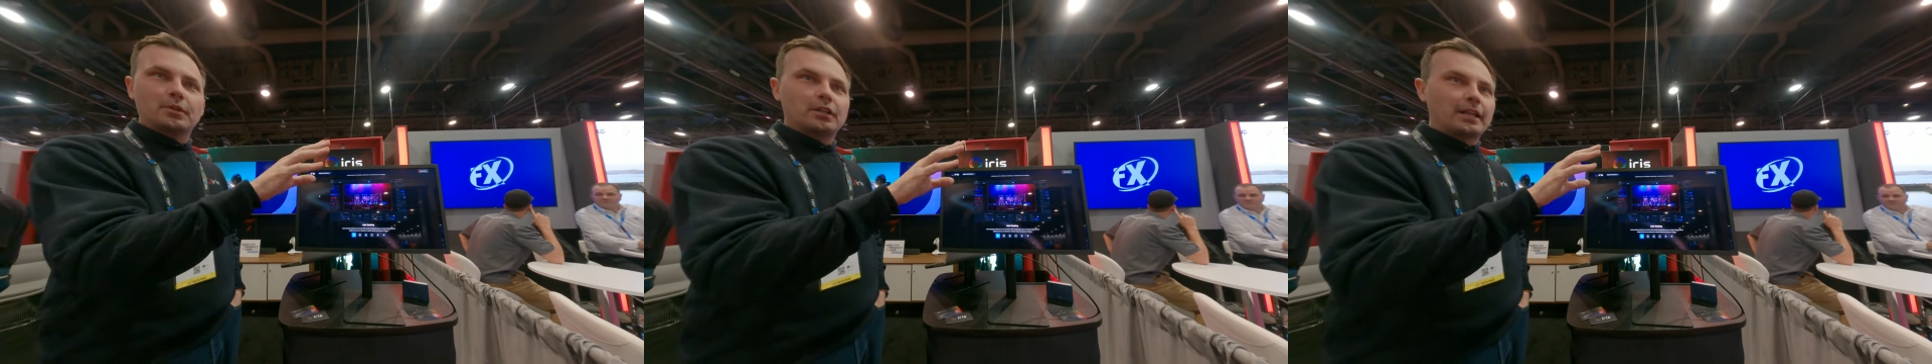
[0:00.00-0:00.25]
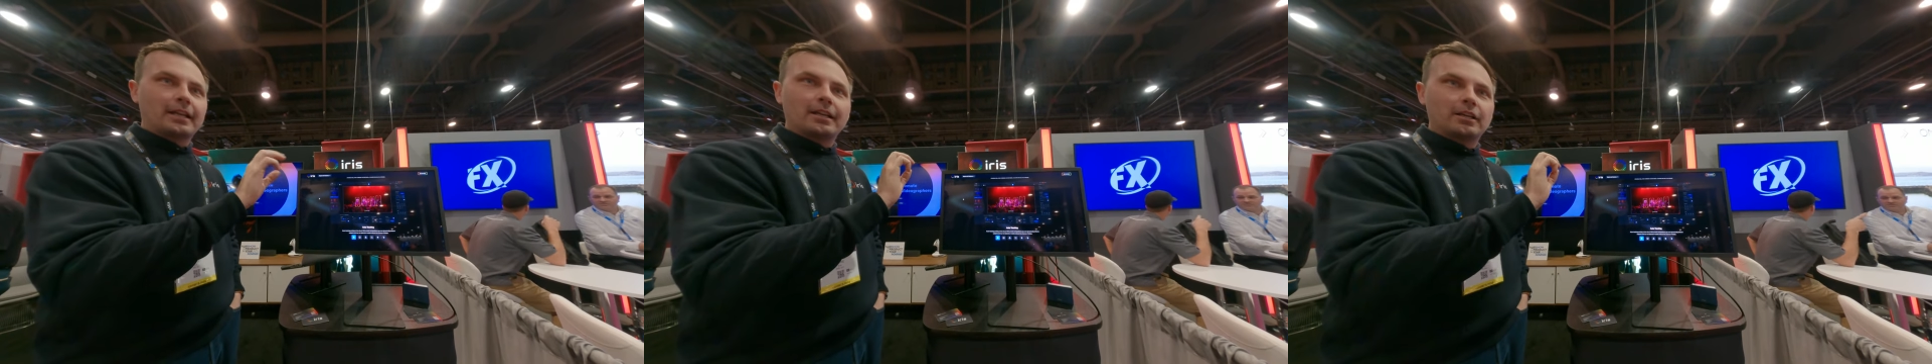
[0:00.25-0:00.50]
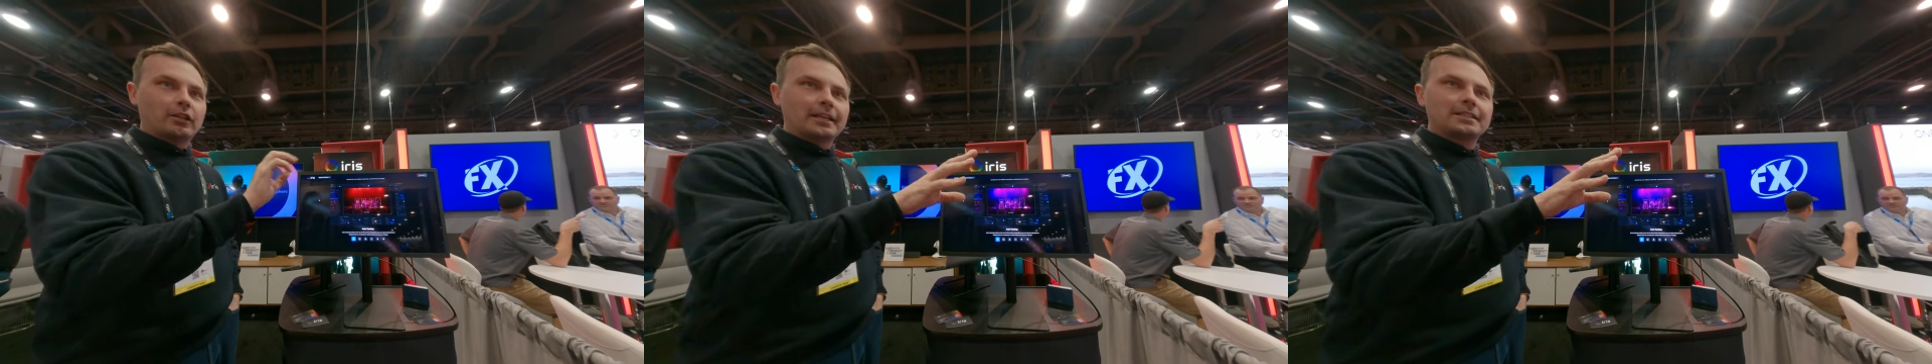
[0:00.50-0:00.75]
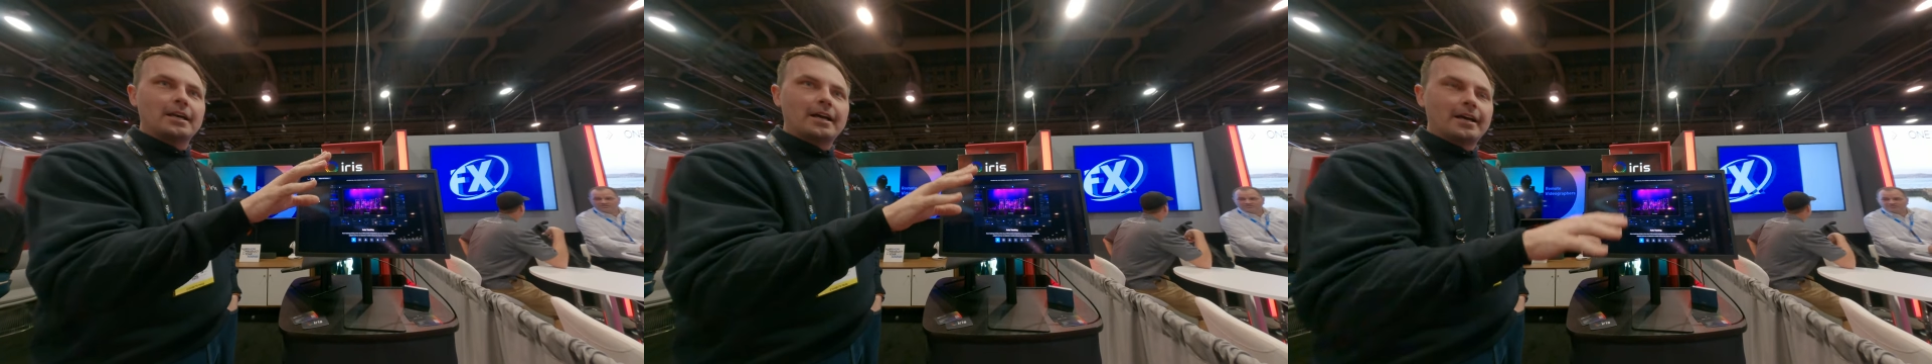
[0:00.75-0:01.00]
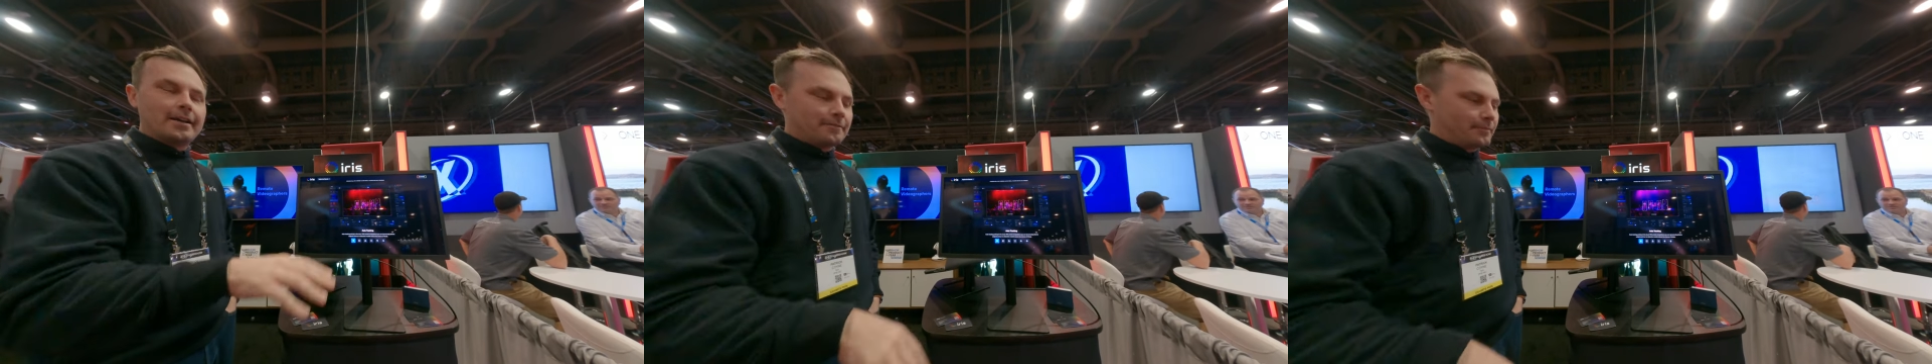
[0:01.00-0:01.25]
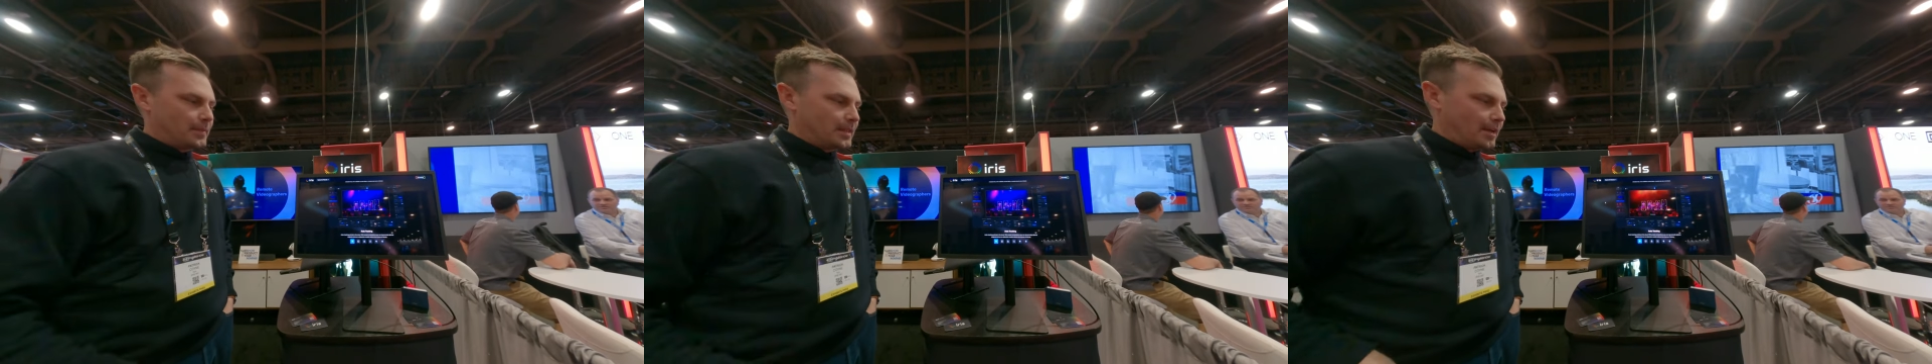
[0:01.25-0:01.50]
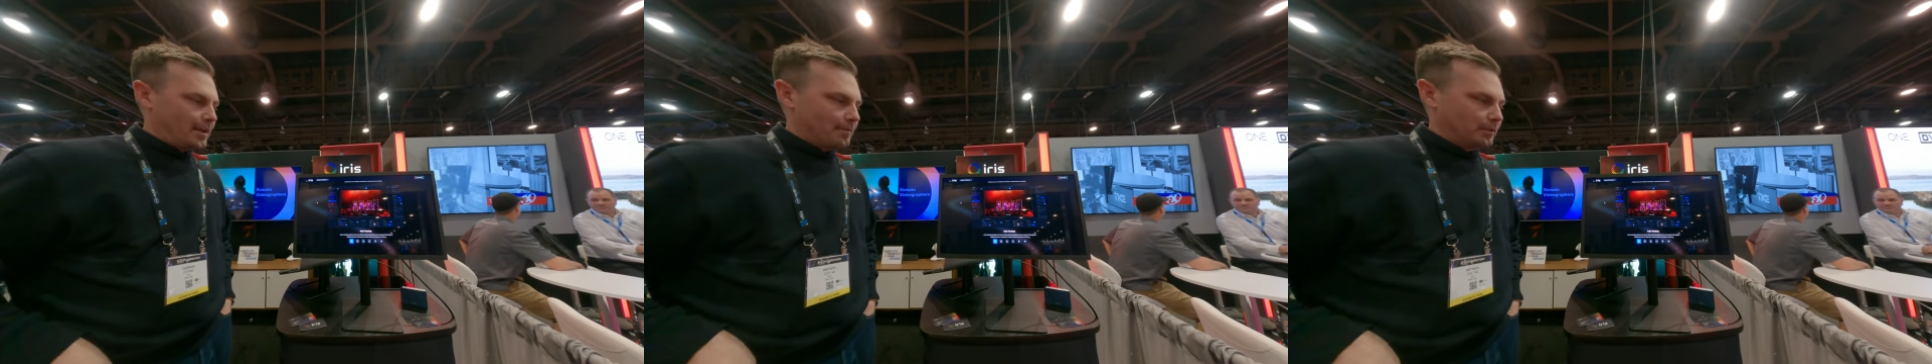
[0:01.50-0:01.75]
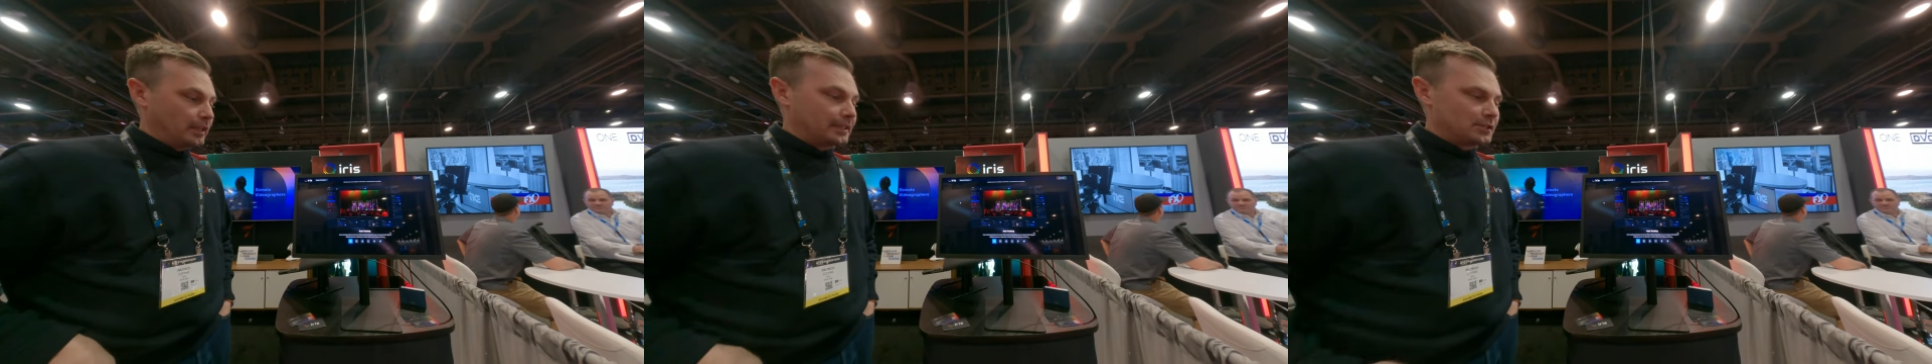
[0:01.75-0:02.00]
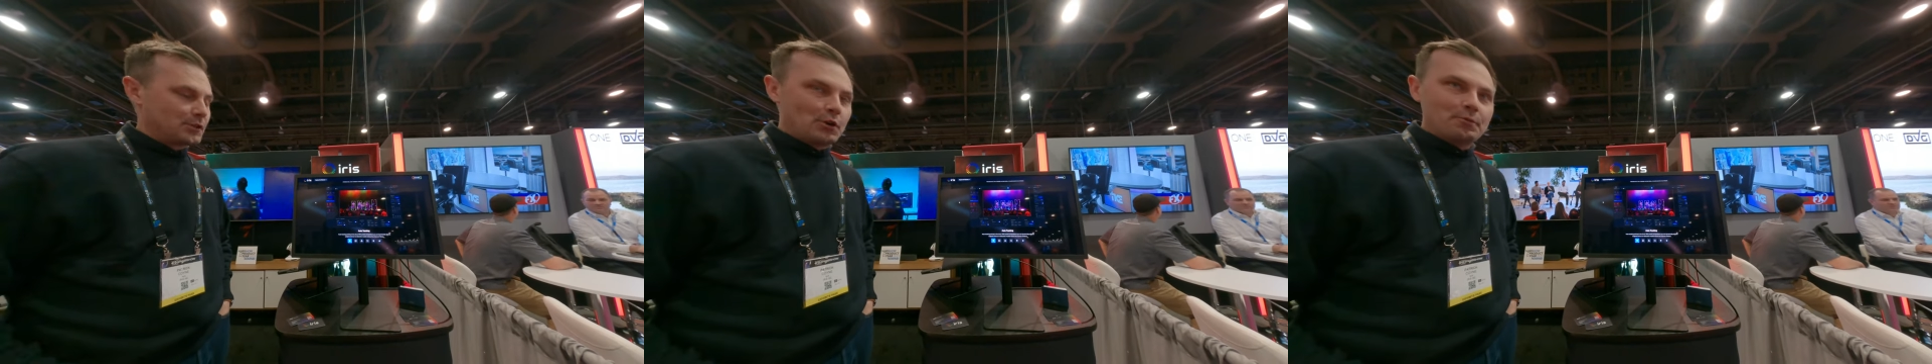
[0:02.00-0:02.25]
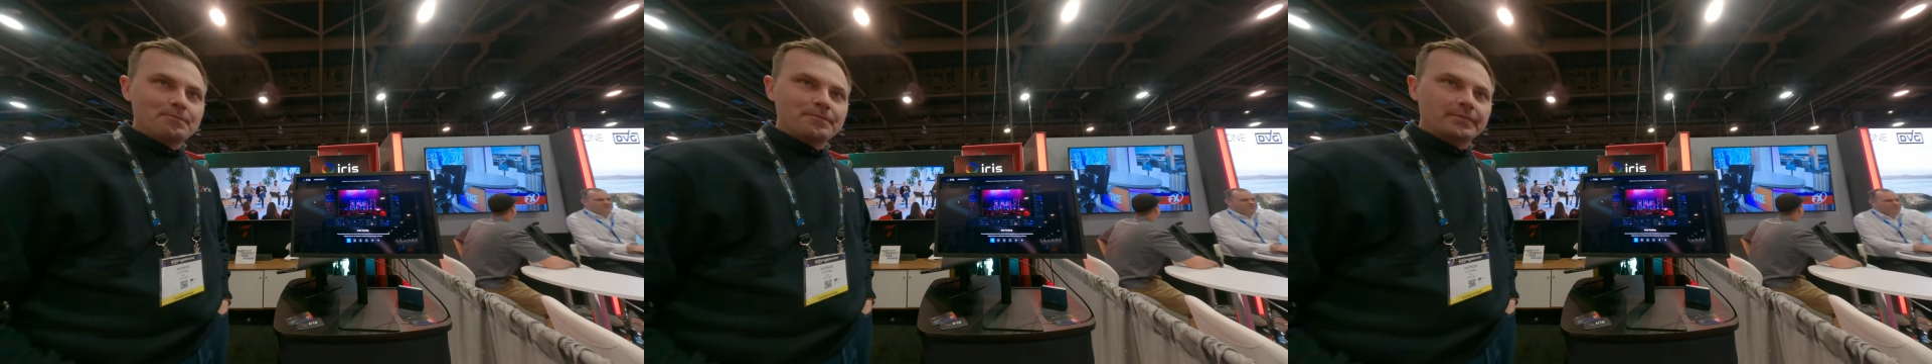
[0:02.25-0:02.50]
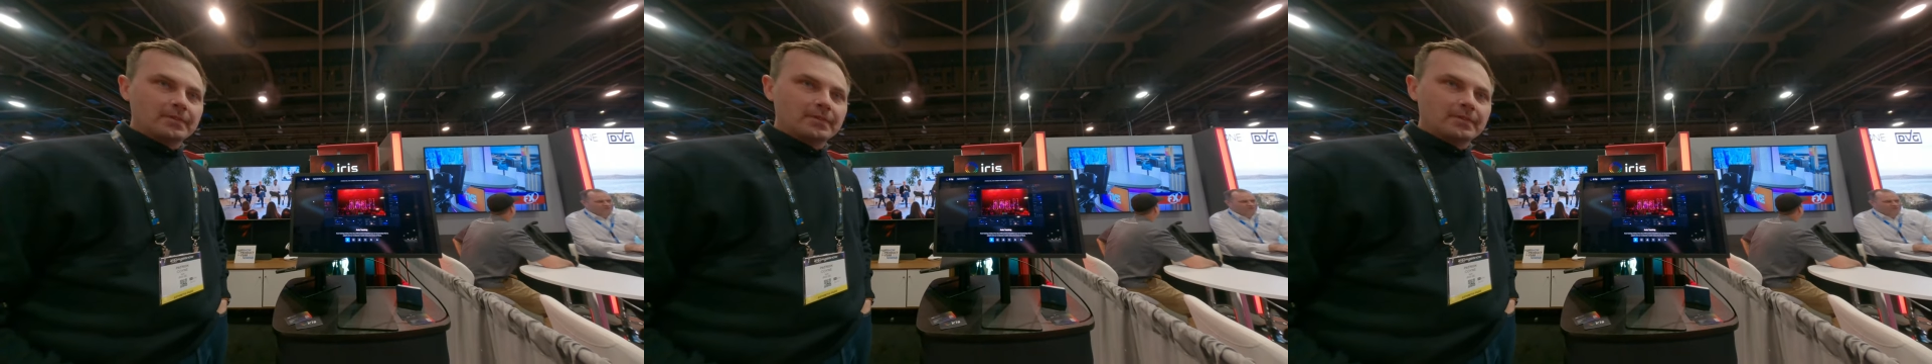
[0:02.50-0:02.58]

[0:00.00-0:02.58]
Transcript: click click to uh, click zoom.